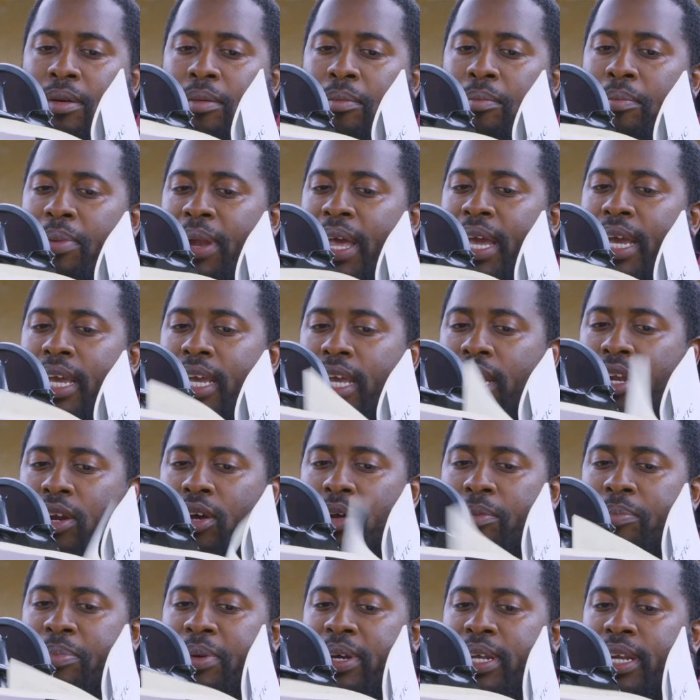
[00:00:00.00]
Black
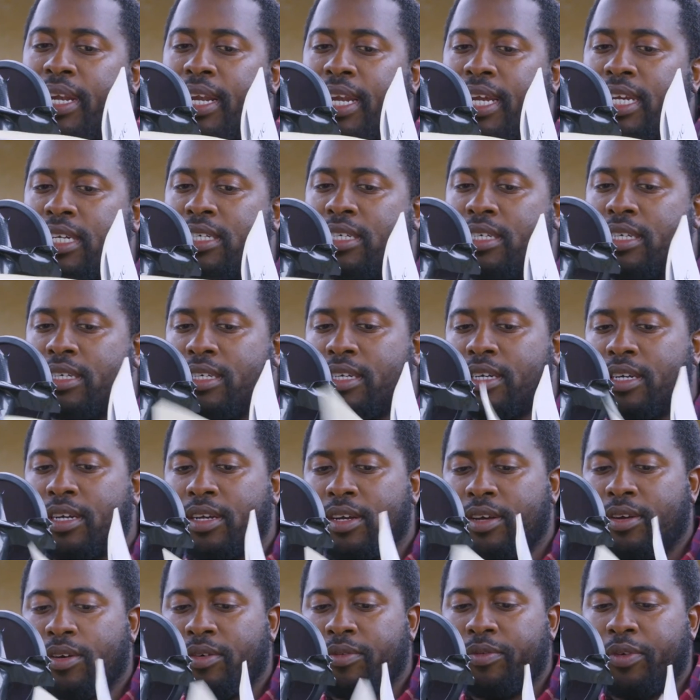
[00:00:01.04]
cannot be unleashed,
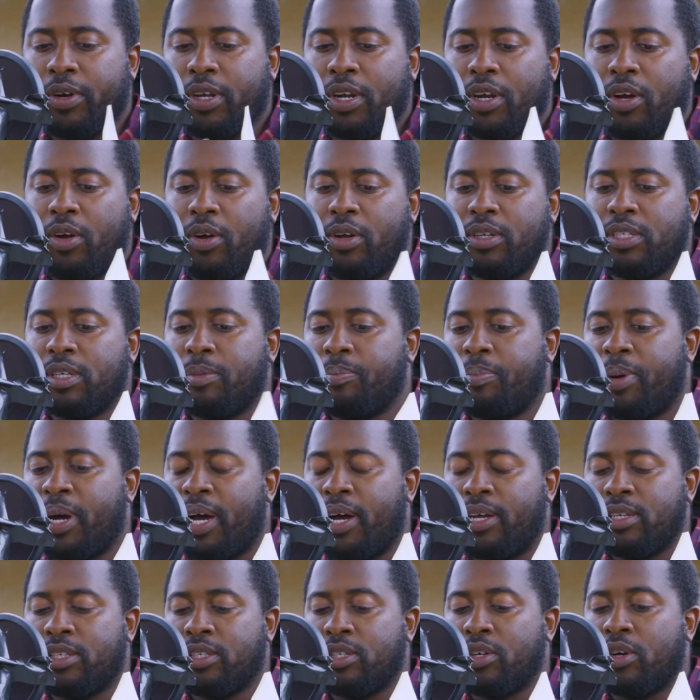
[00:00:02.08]
for it holds a
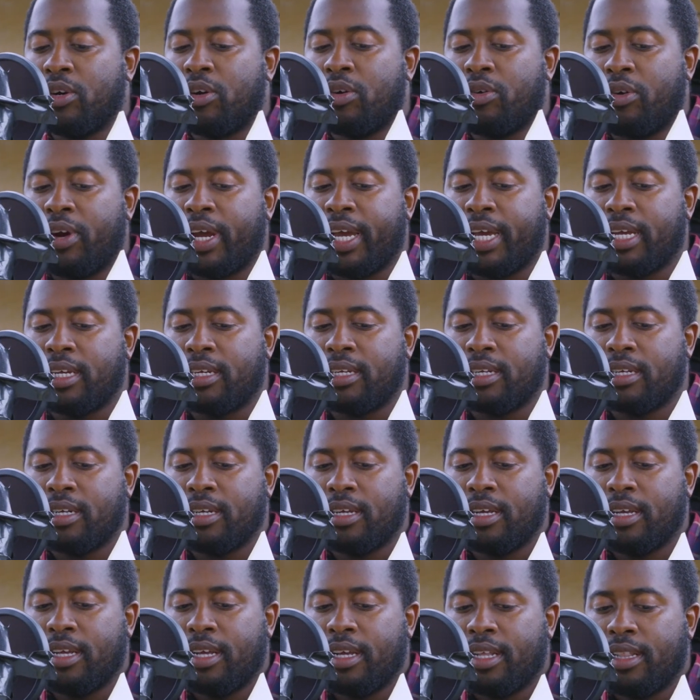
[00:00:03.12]
power so great
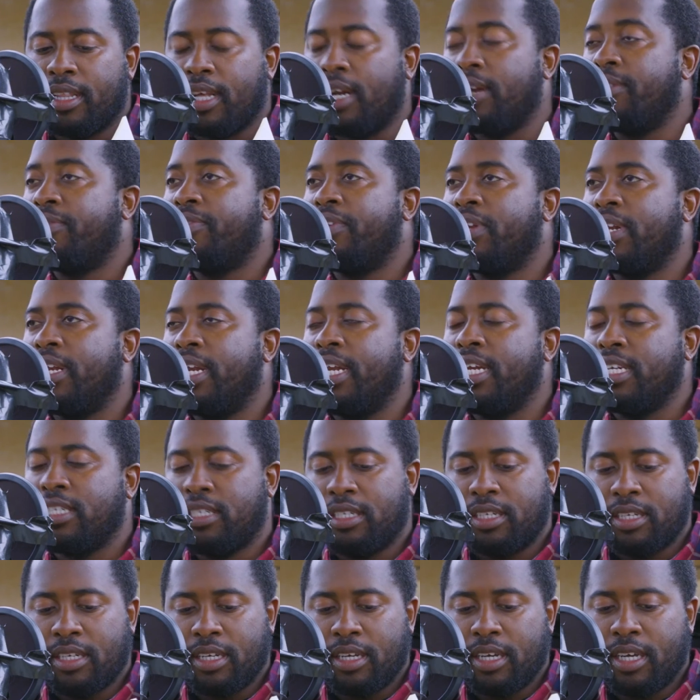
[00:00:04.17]
that if
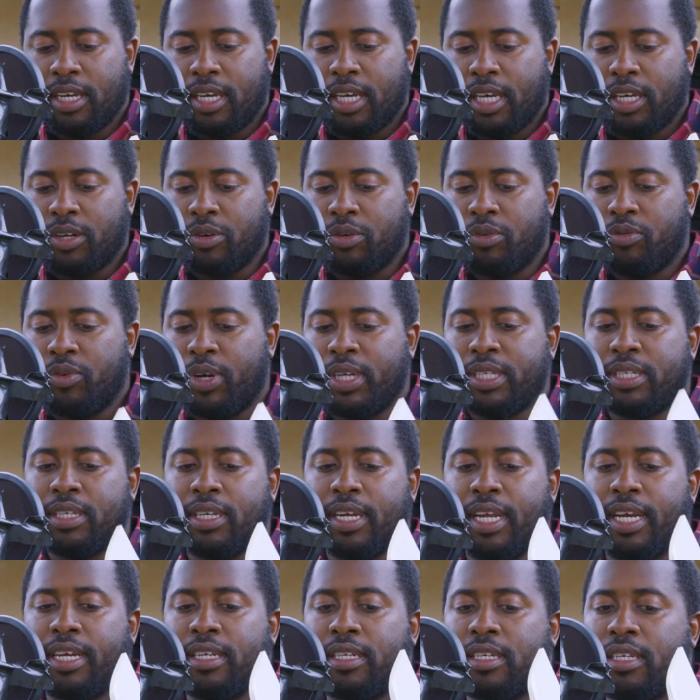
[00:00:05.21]
unleashed, it will
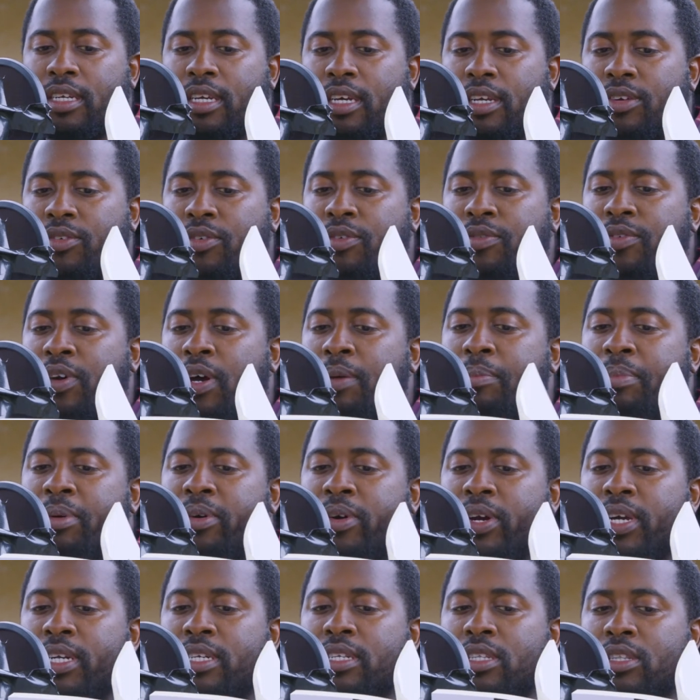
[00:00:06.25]
resonate and
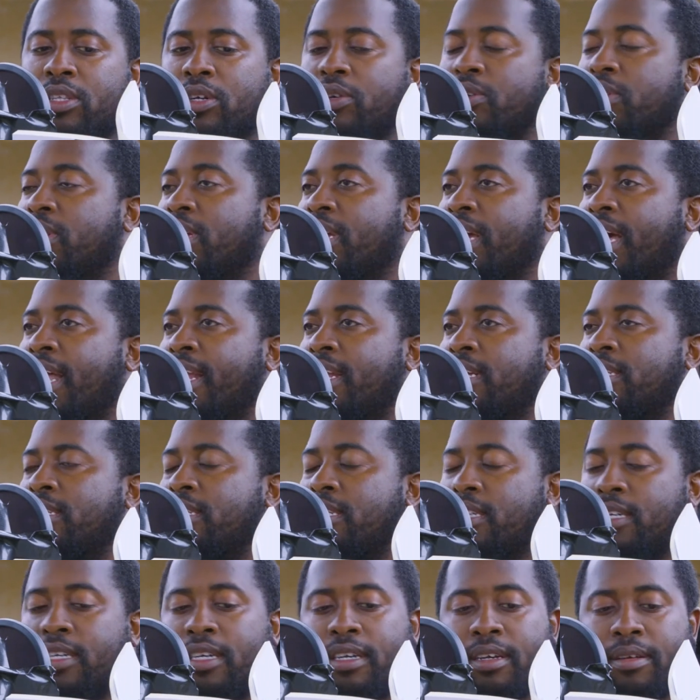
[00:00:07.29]
reverberate through the
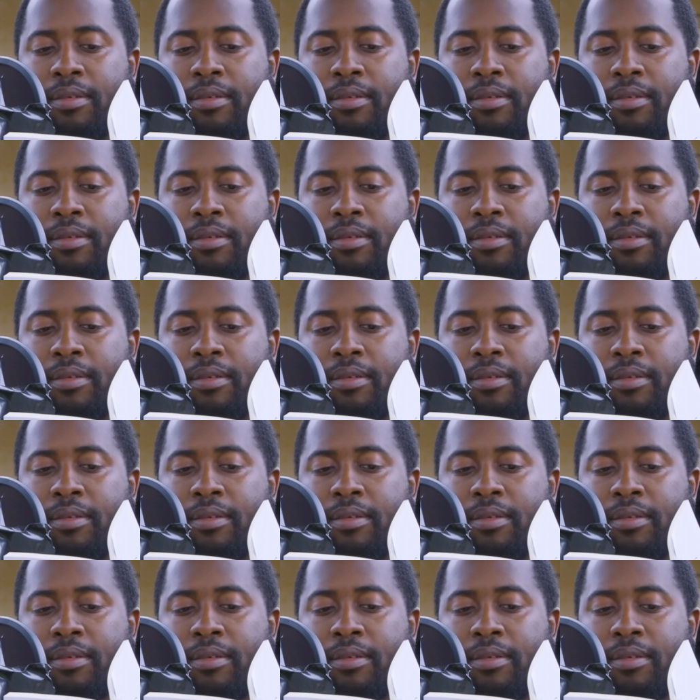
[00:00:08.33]
galaxy.